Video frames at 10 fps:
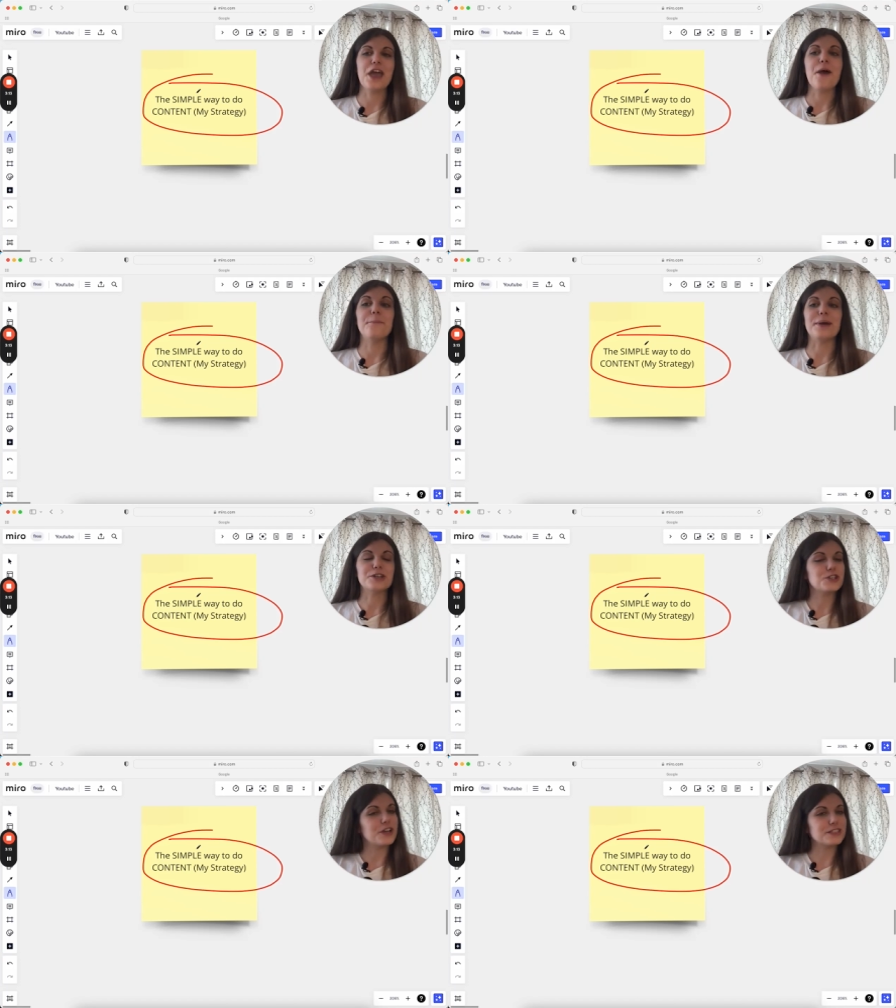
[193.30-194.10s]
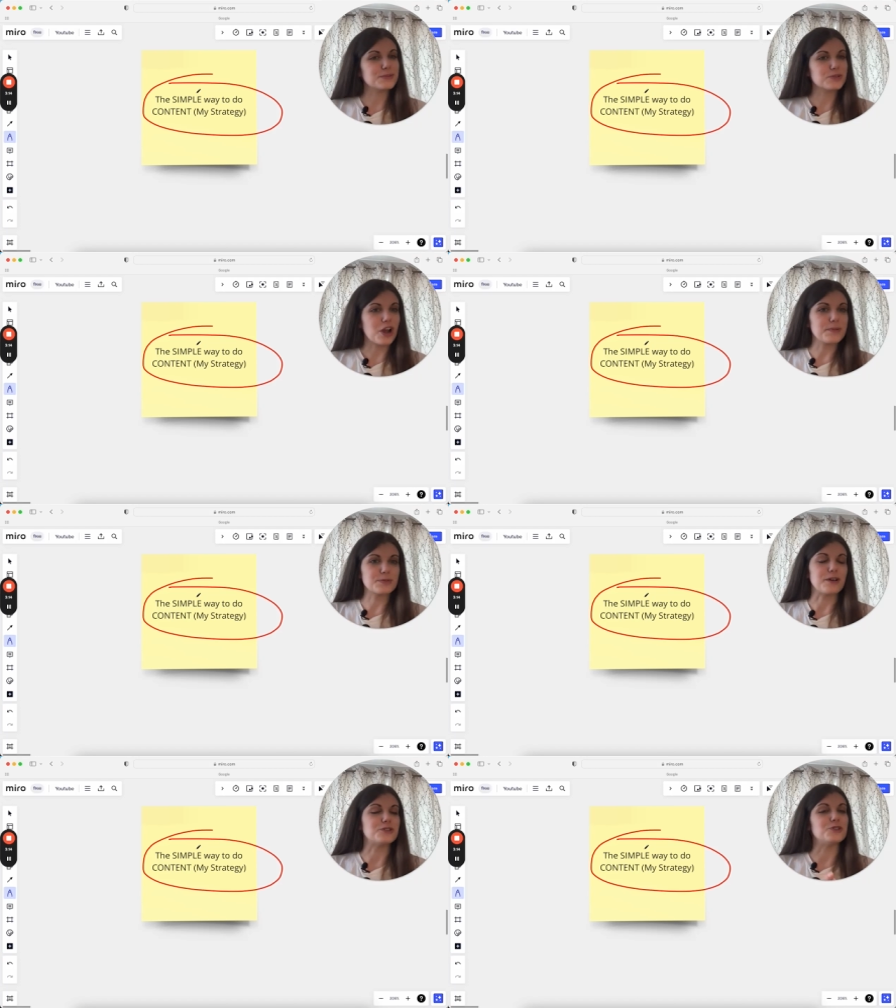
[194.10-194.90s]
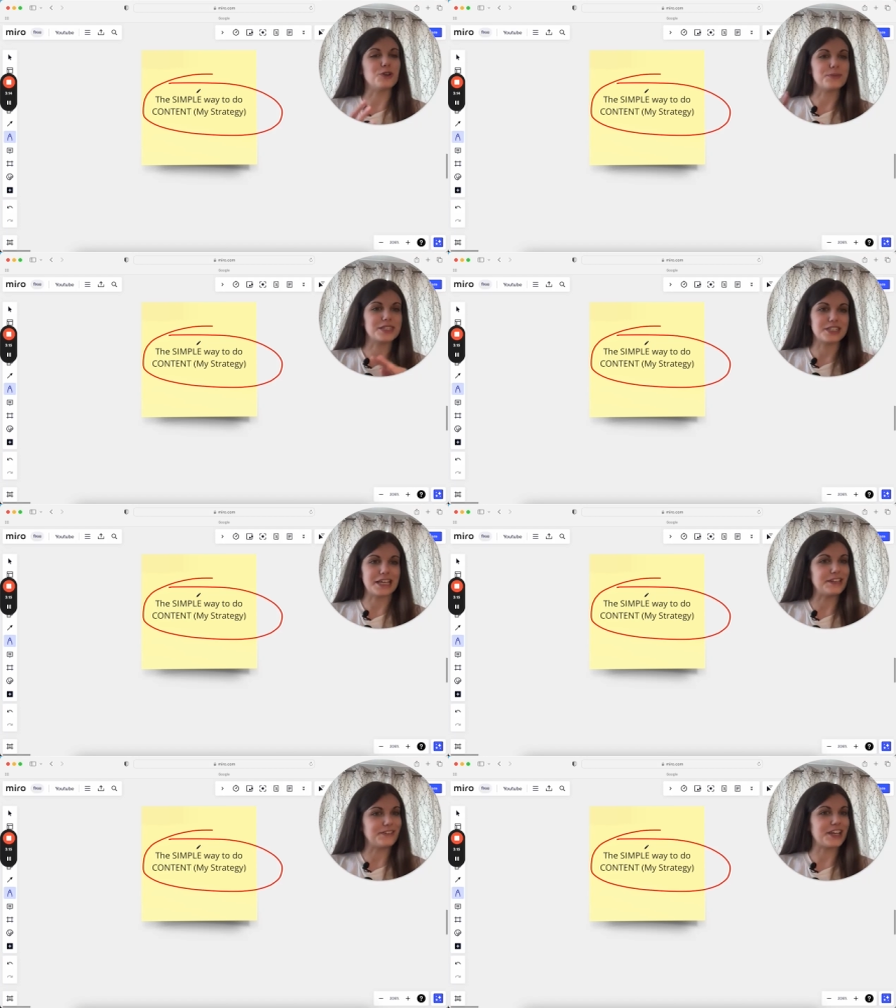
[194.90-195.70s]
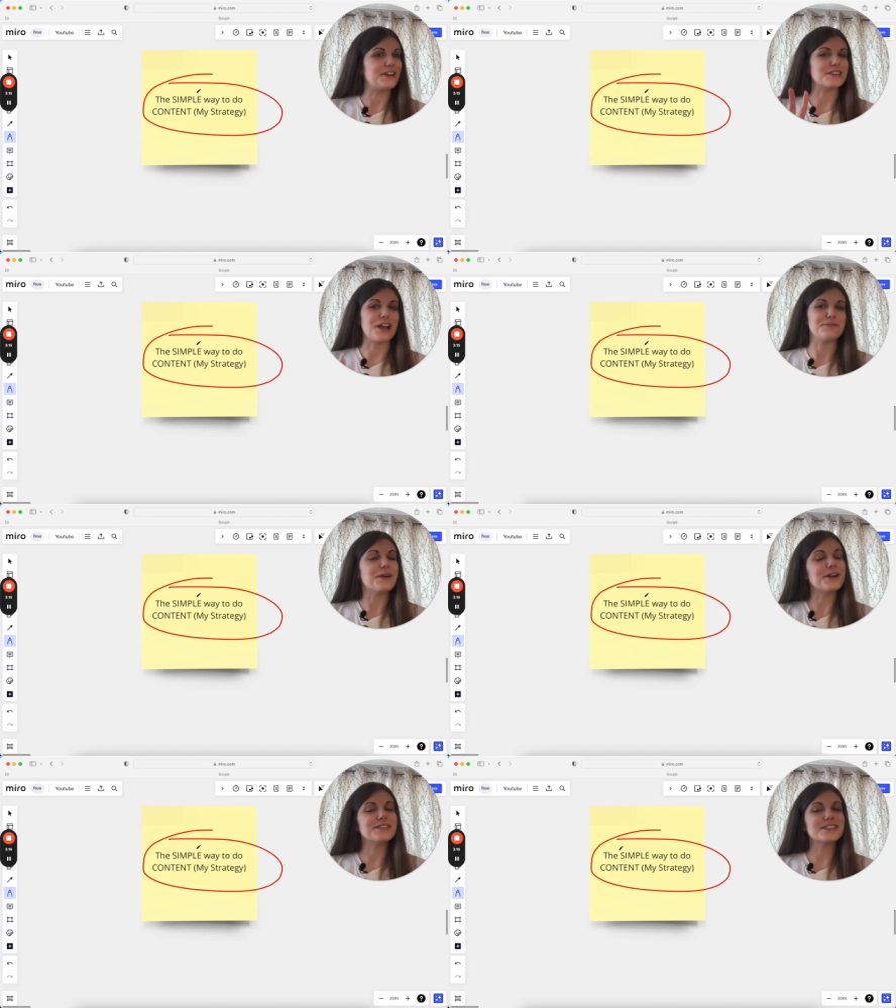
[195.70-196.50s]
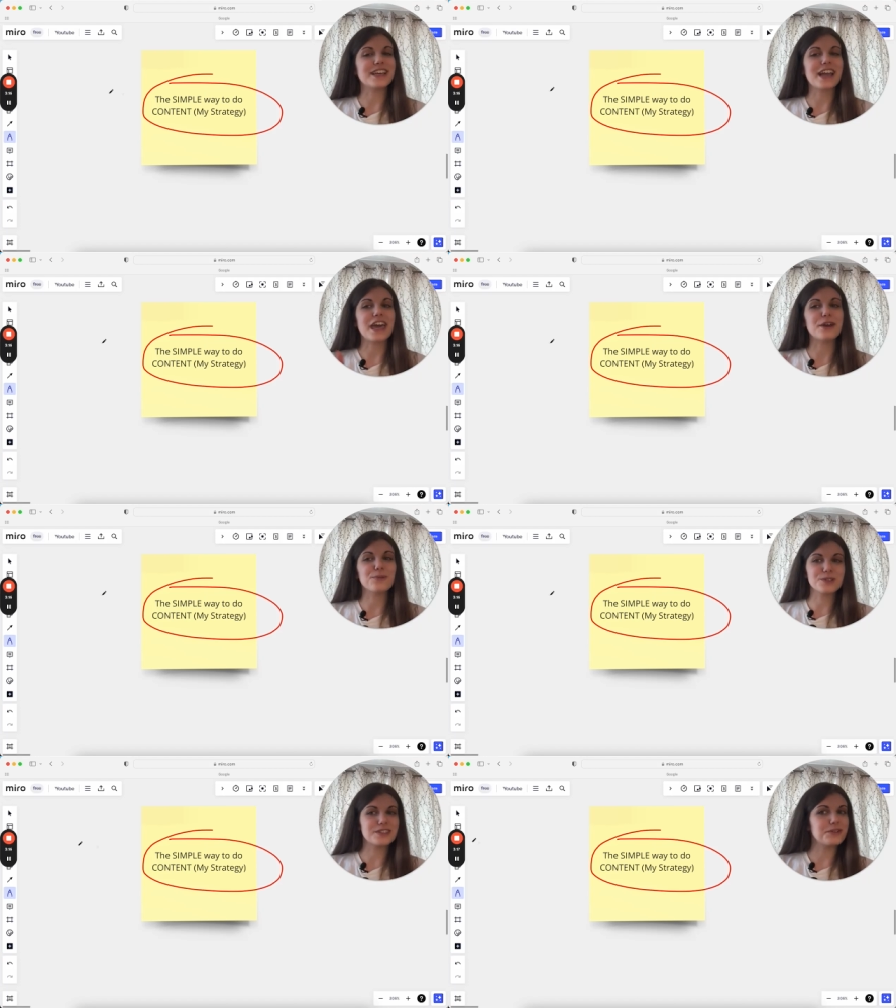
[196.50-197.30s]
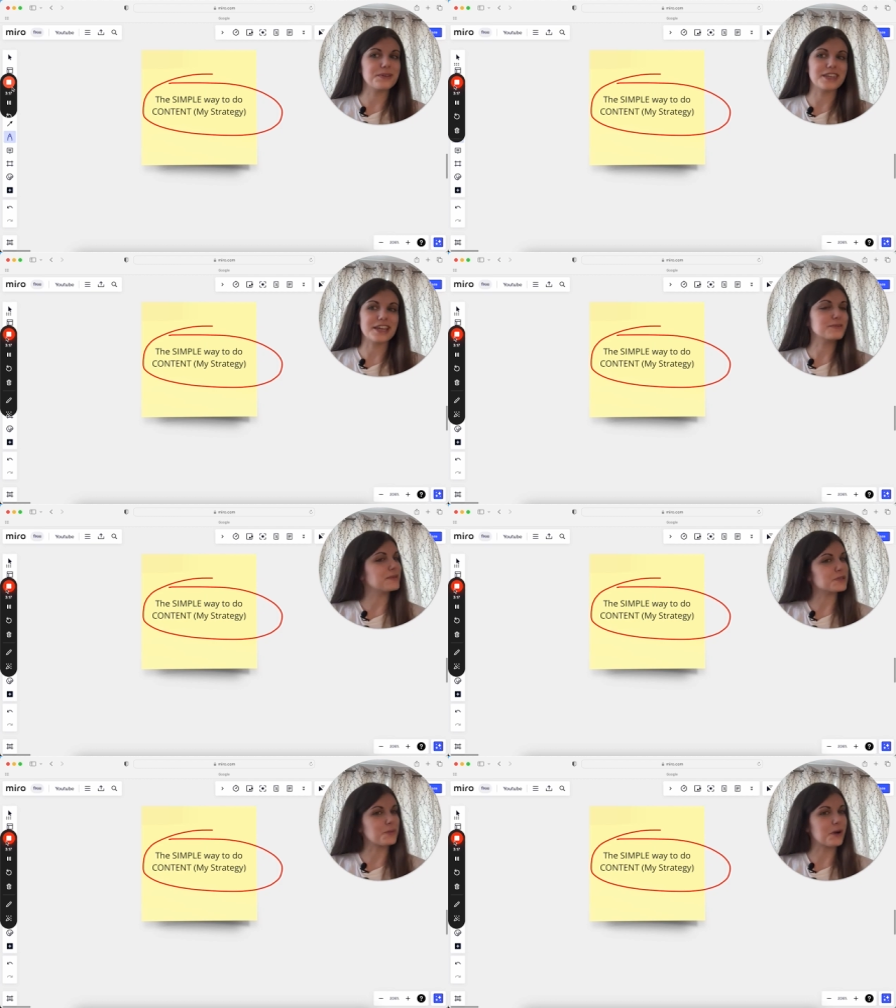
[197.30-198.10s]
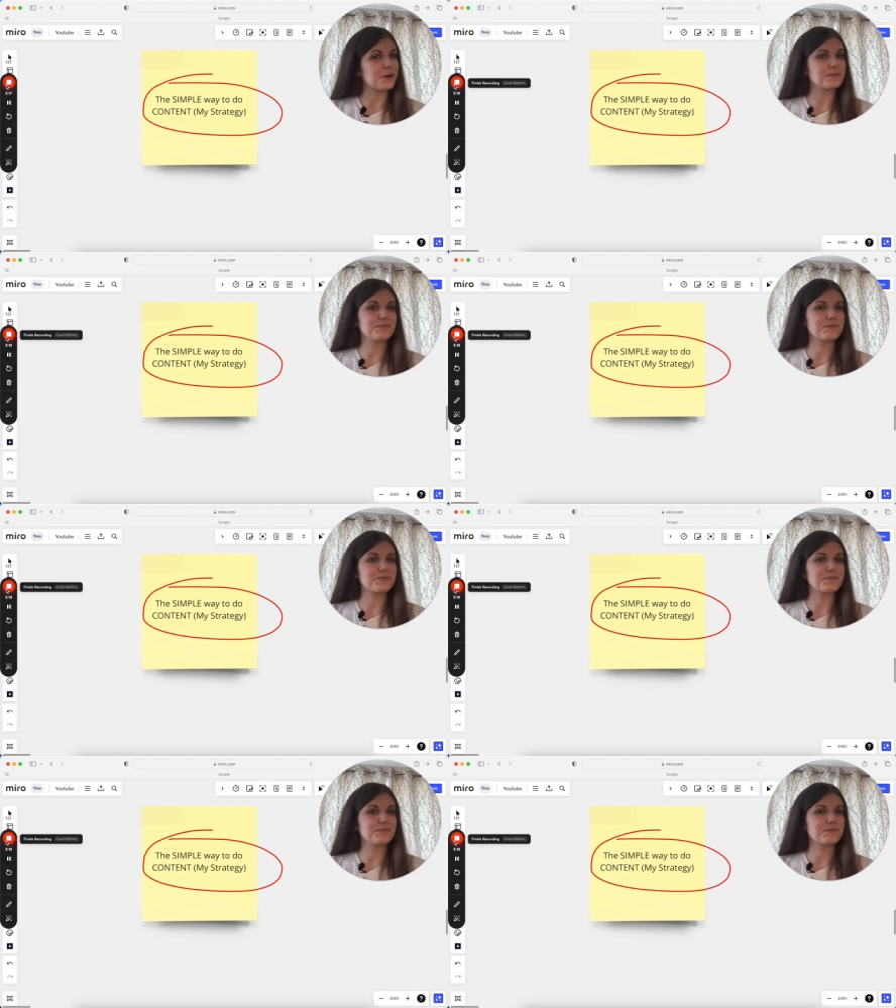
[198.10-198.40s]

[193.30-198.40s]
Make sure you hit subscribe as well so you don't miss the daily videos I'm posting, and I will see you in the next one tomorrow.